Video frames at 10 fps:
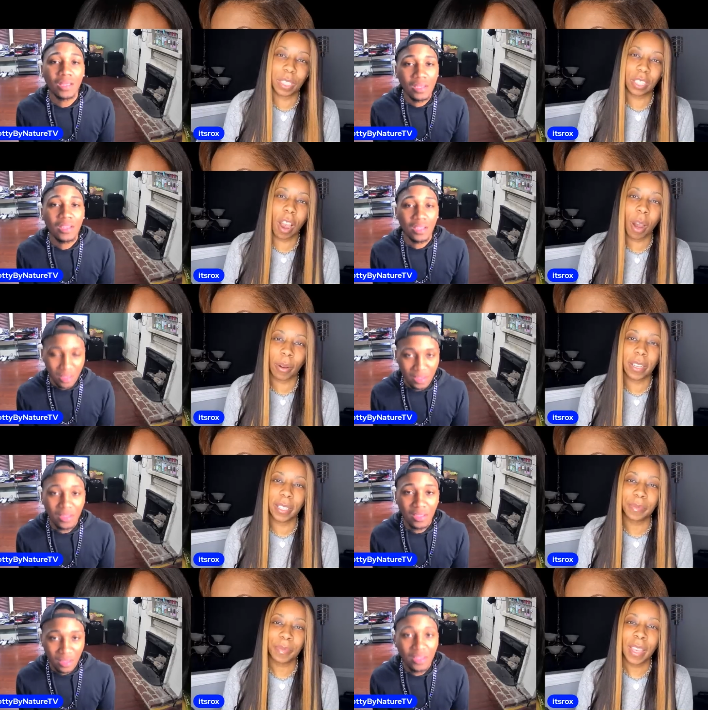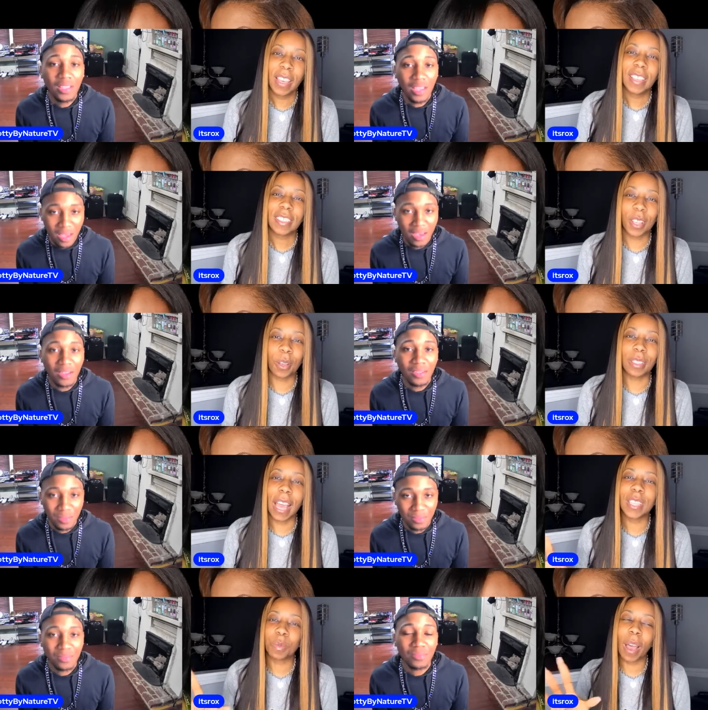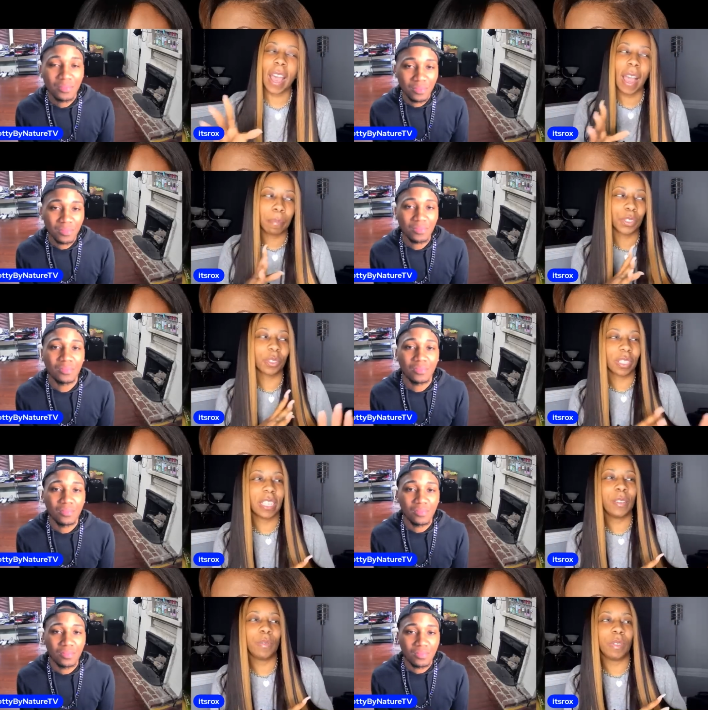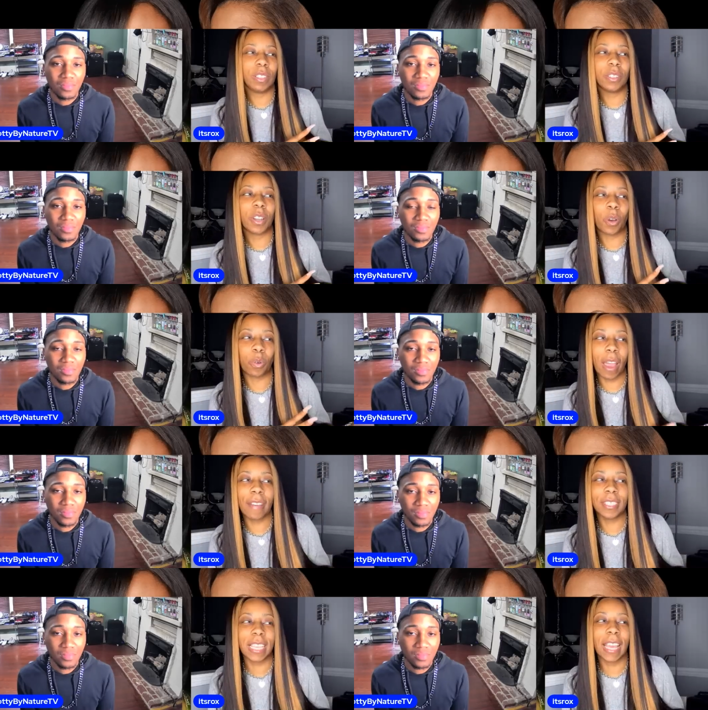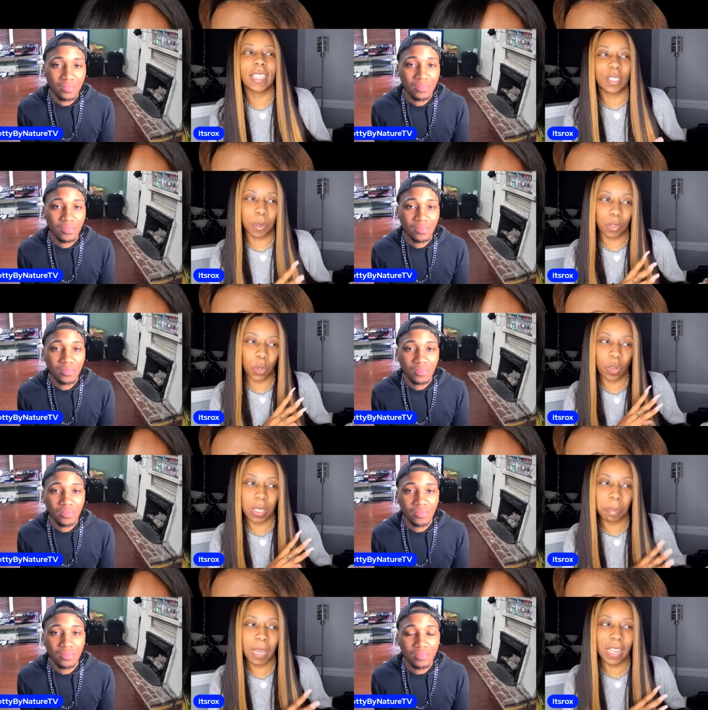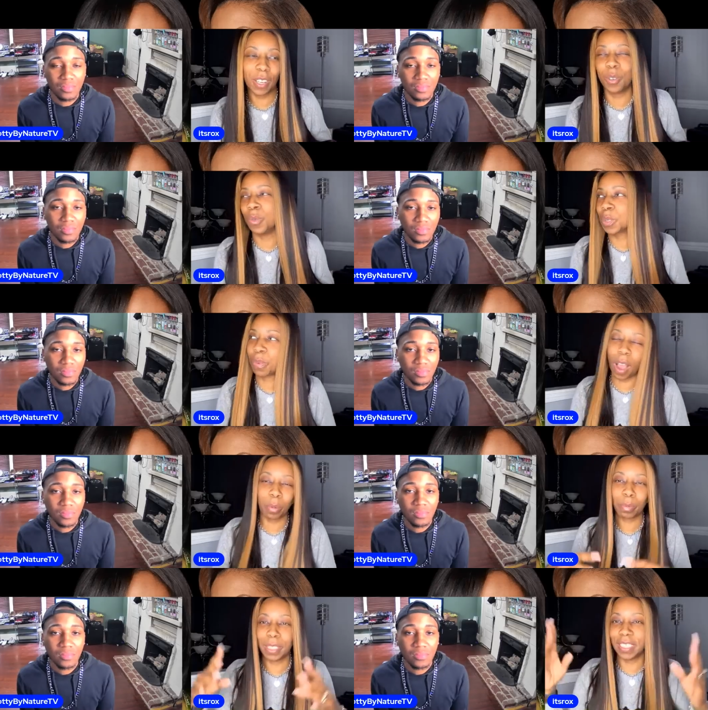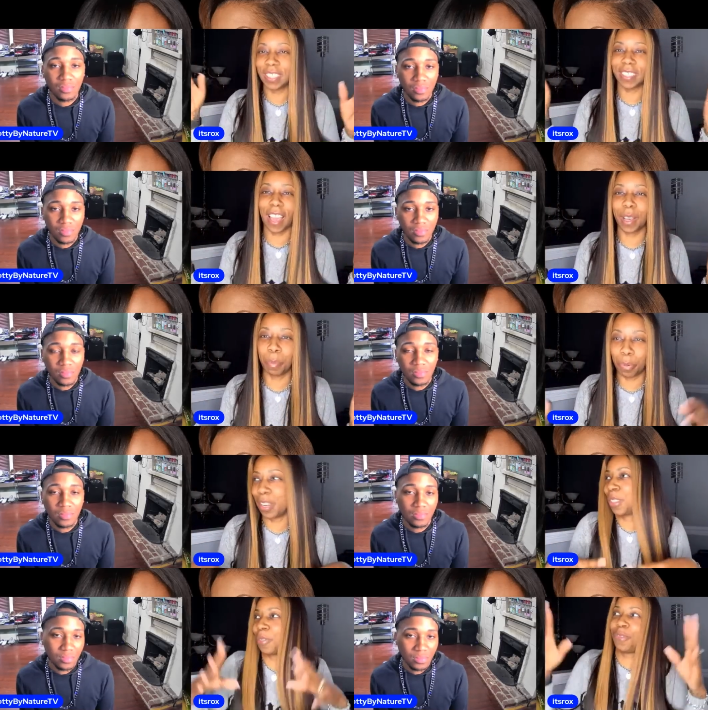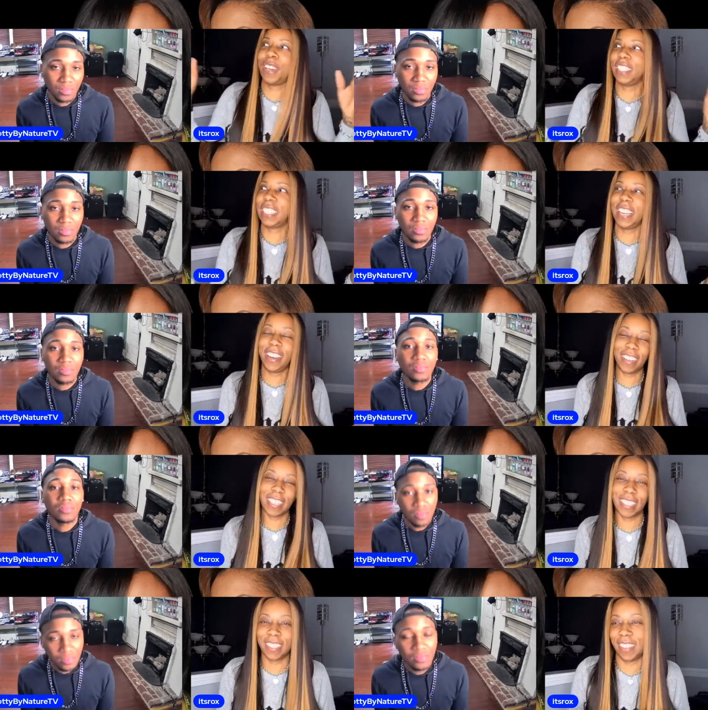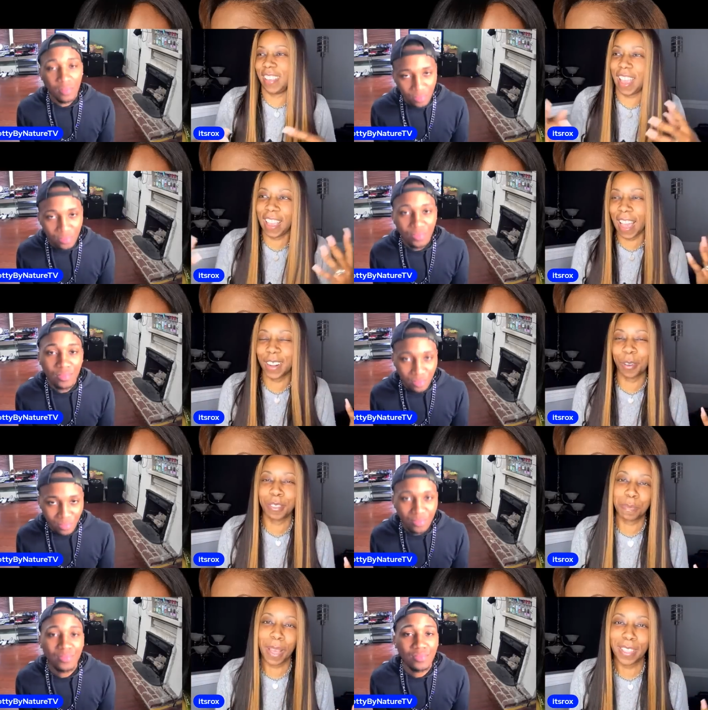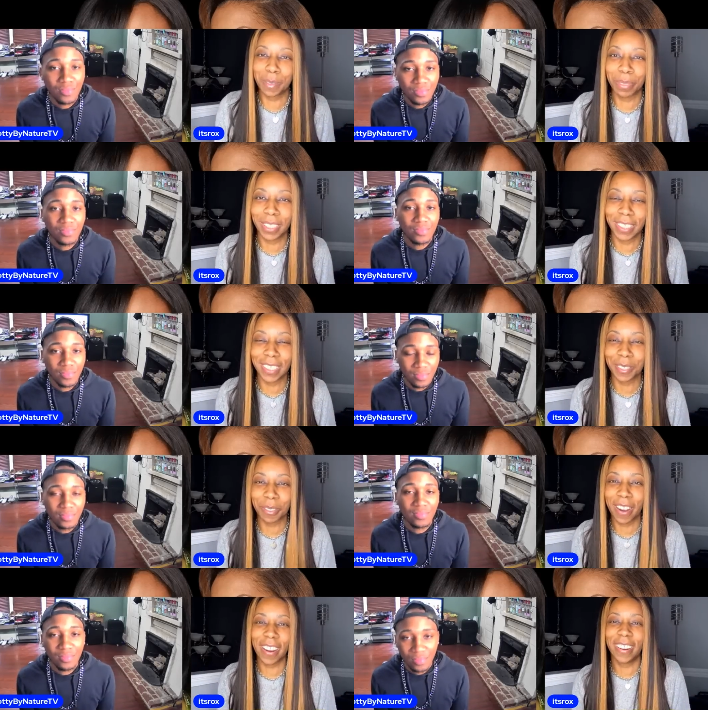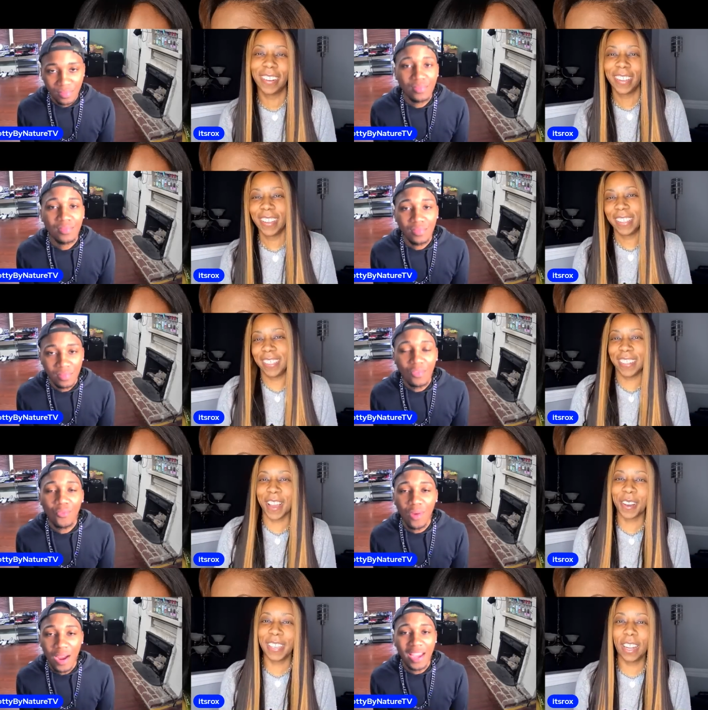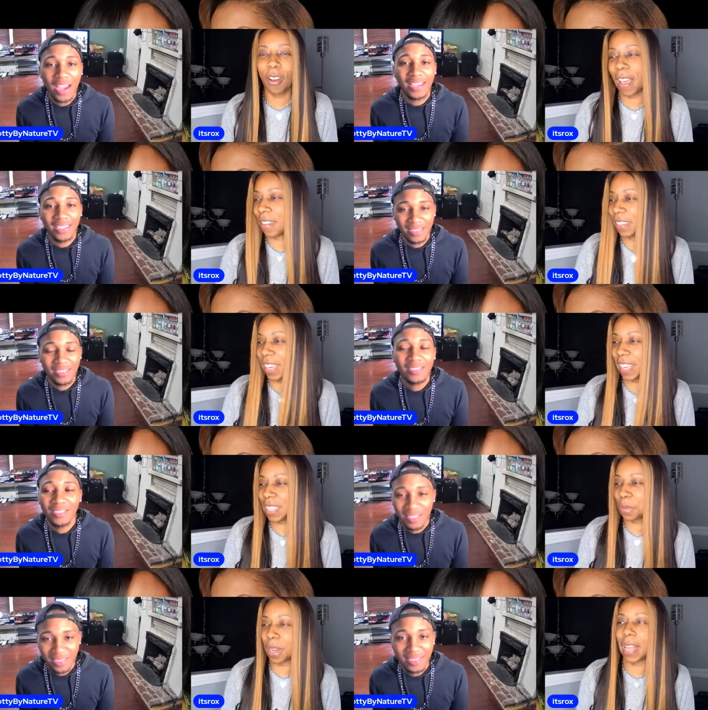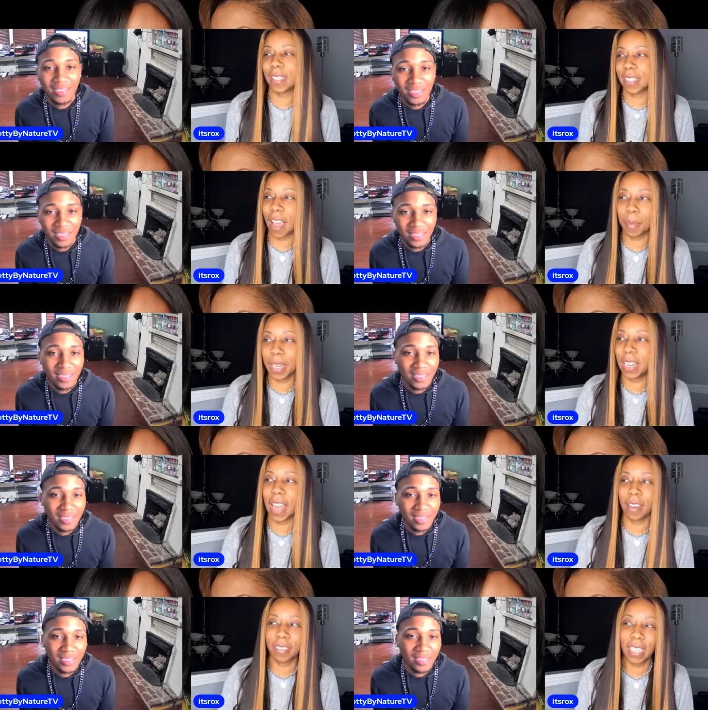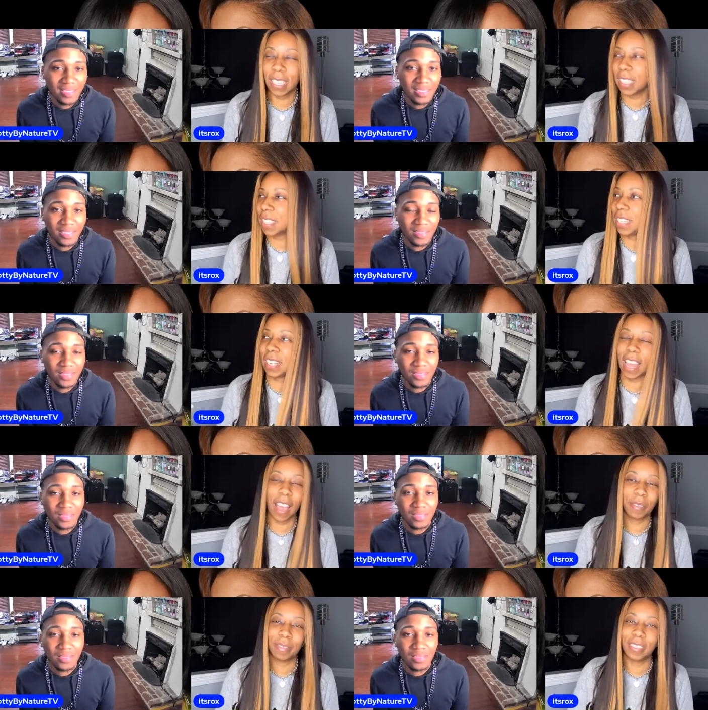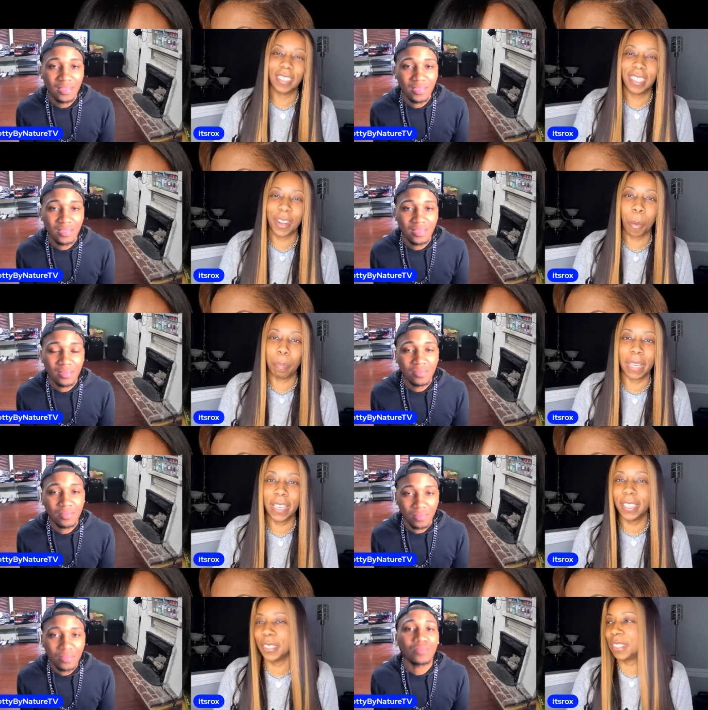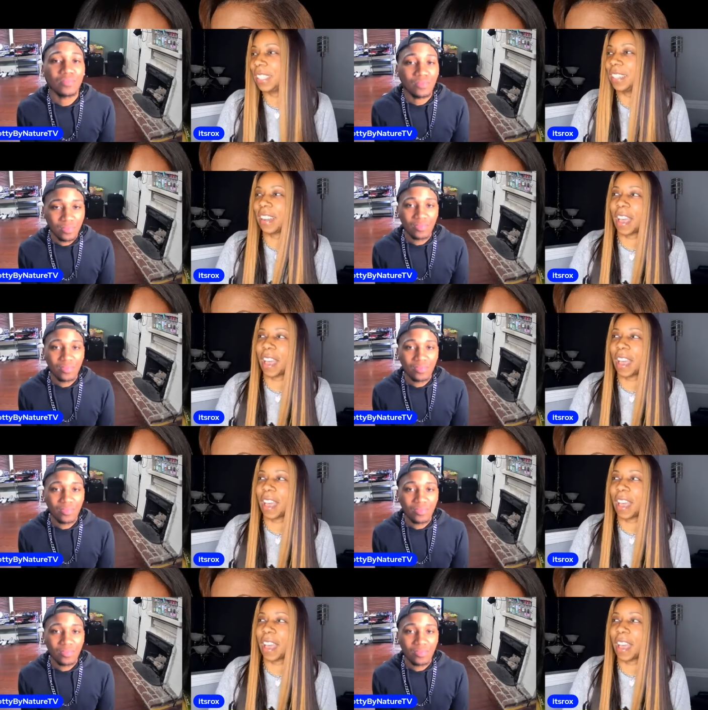Speaker 1: with Tara. Yeah. So that's why I'm sure he, you know, gravitated to, towards Amina, who was probably just like a breath of fresh air because he ain't got no responsibilities with her. You know, right. have kids. With, at the time, he didn't have kids. He didn't have, you know, bills. He didn't